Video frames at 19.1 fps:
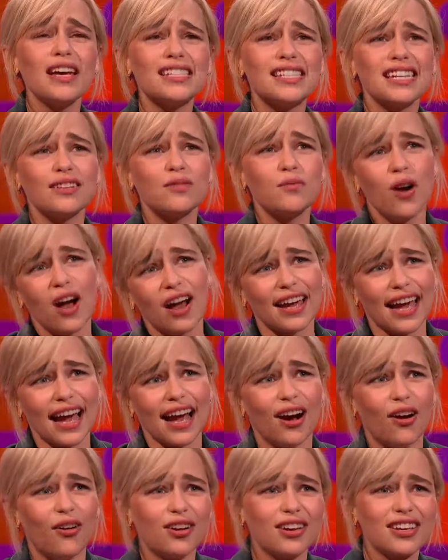it didn't work
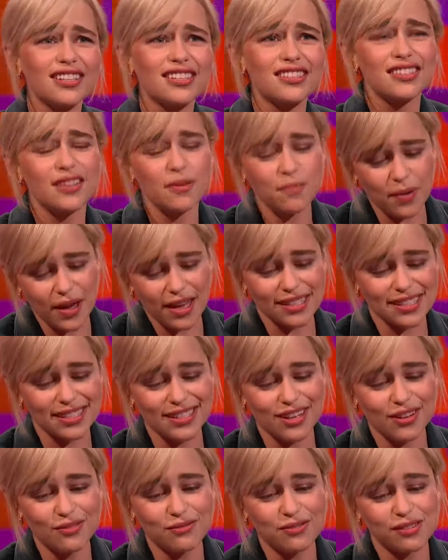out because the person
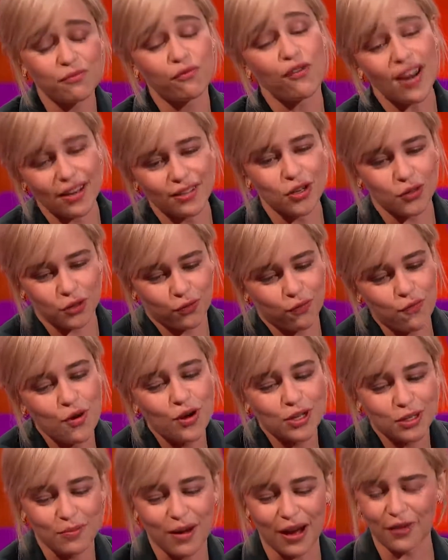who
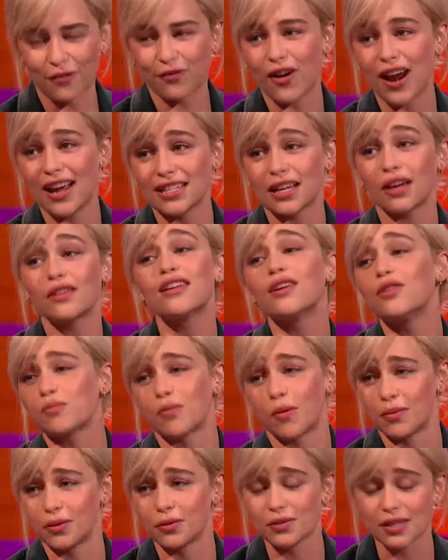was my friend, I think it was
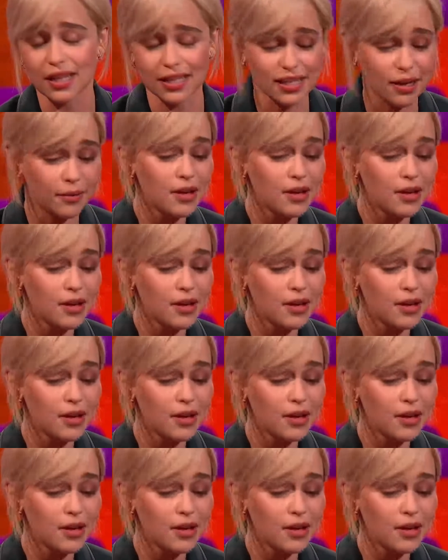probably all set up.